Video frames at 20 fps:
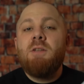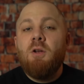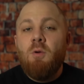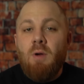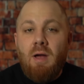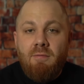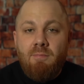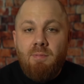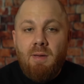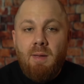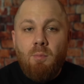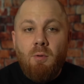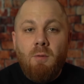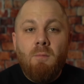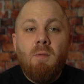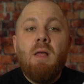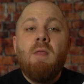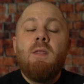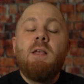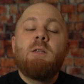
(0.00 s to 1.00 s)
of graph paper.
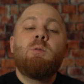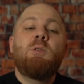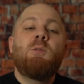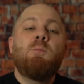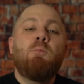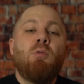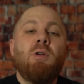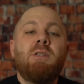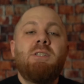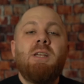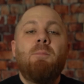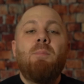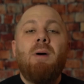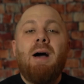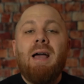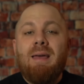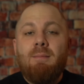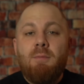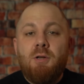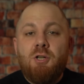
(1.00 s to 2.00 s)
This was printed
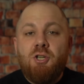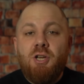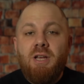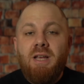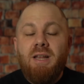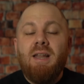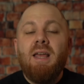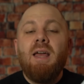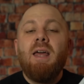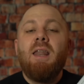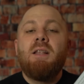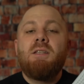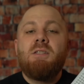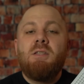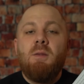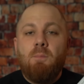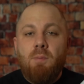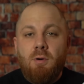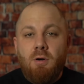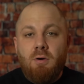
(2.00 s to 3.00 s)
by a machine and it's
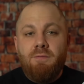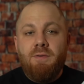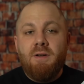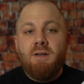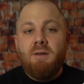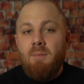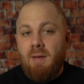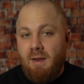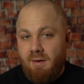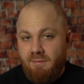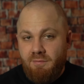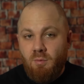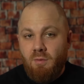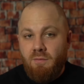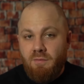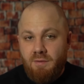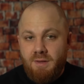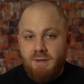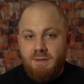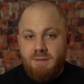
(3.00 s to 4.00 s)
the perfect metaphor
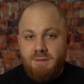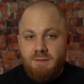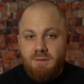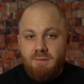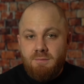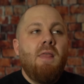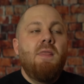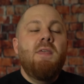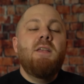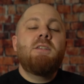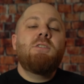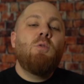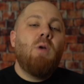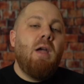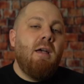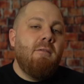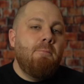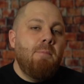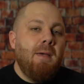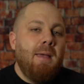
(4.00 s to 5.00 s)
for this. This
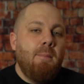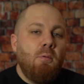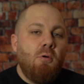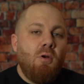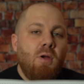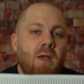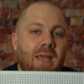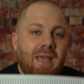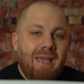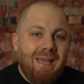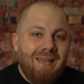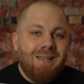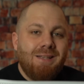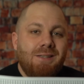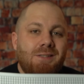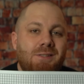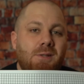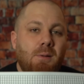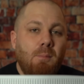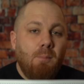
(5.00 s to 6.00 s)
graph paper
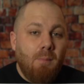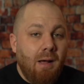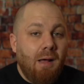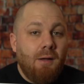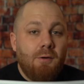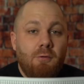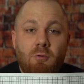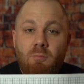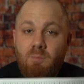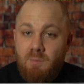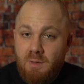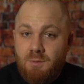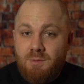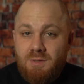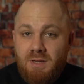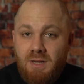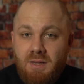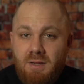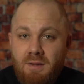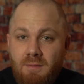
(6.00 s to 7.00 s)
is modern
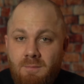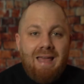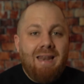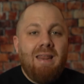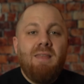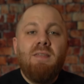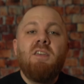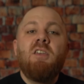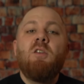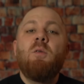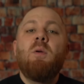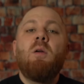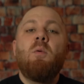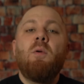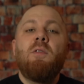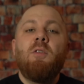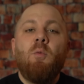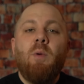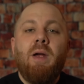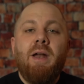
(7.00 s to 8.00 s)
music. Anything you hear
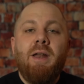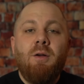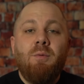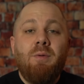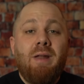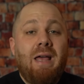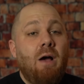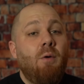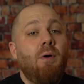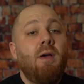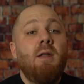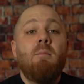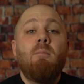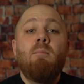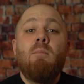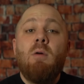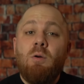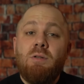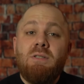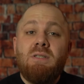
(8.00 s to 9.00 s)
on the radio now, and
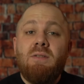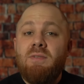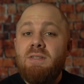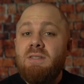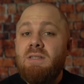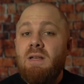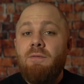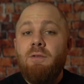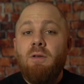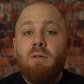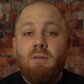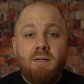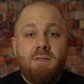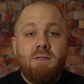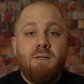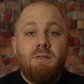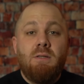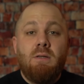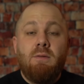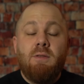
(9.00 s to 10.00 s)
most of the stuff you
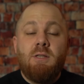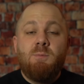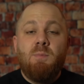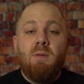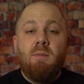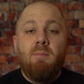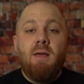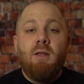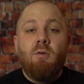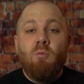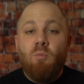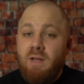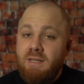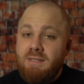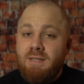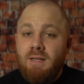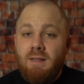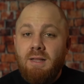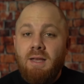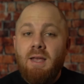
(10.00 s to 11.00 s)
listen to that's been made
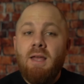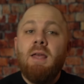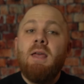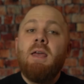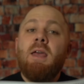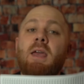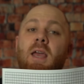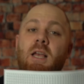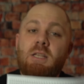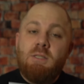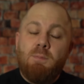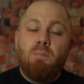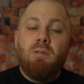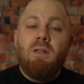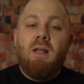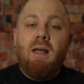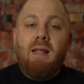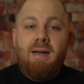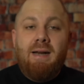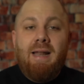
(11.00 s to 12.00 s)
recently, is
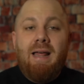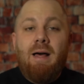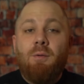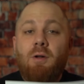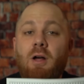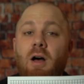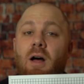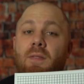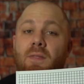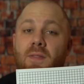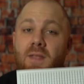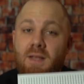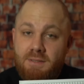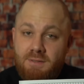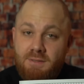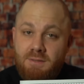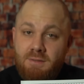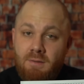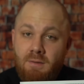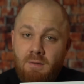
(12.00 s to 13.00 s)
plotted out on
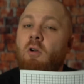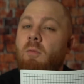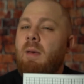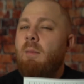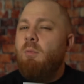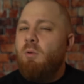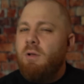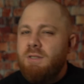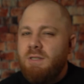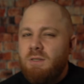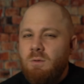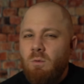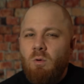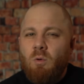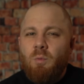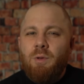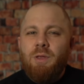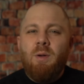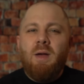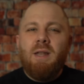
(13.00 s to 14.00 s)
this. Remember in school
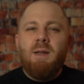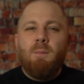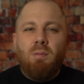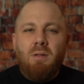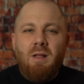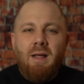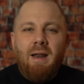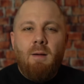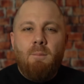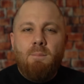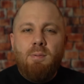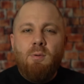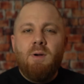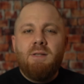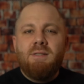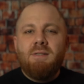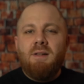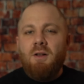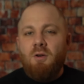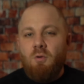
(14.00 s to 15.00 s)
when you had to plot out
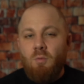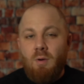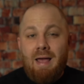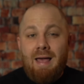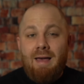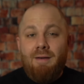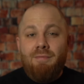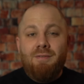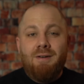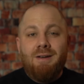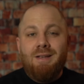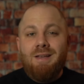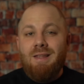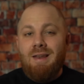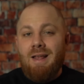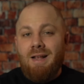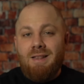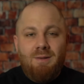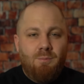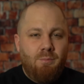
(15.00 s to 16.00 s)
points on a graph and
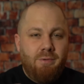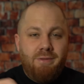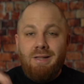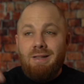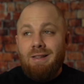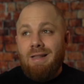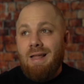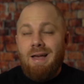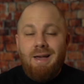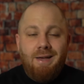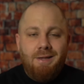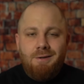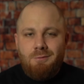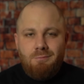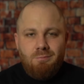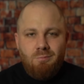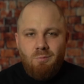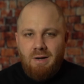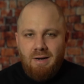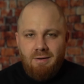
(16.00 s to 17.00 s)
connect them with a line or
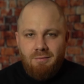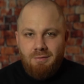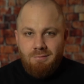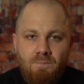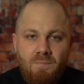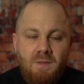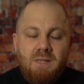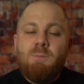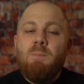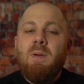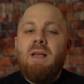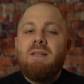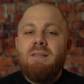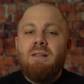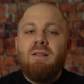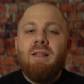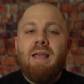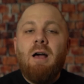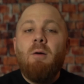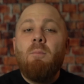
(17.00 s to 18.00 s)
whatever? This is
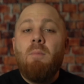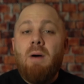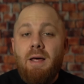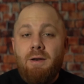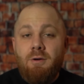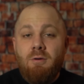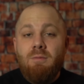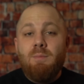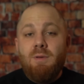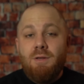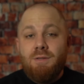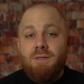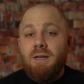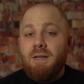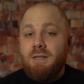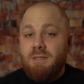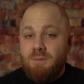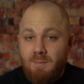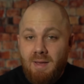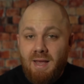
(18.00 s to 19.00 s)
basically how modern music
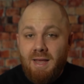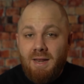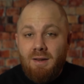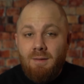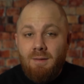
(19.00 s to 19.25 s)
is made.